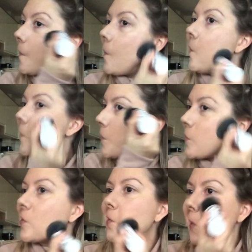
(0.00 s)
all this is
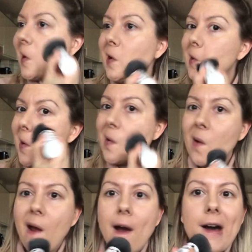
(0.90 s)
a good colour, you know,
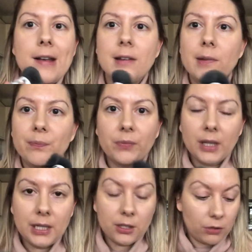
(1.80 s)
and
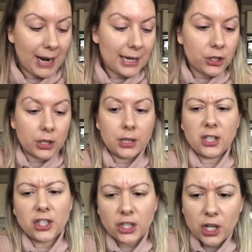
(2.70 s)

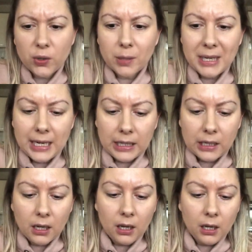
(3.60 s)
interactions, do you know what I
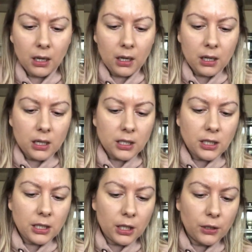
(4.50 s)
mean?
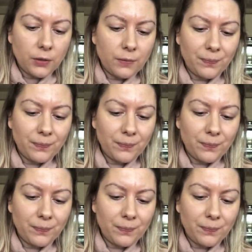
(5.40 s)
So